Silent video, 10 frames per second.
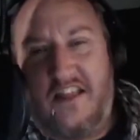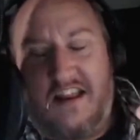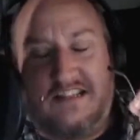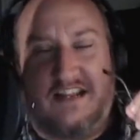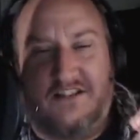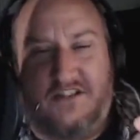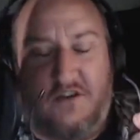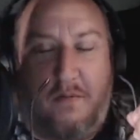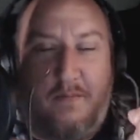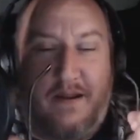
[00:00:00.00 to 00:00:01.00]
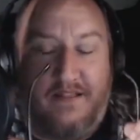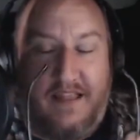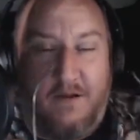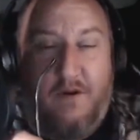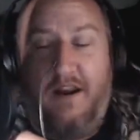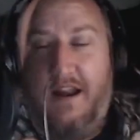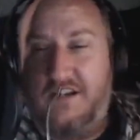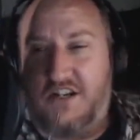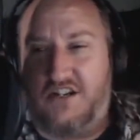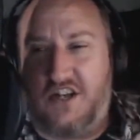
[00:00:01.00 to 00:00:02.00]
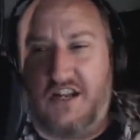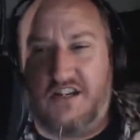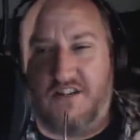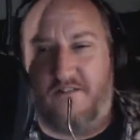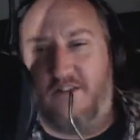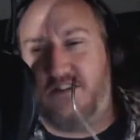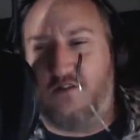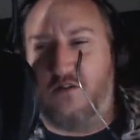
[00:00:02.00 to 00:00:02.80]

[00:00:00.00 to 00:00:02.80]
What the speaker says: it's like a Superman thing where he actually changes physical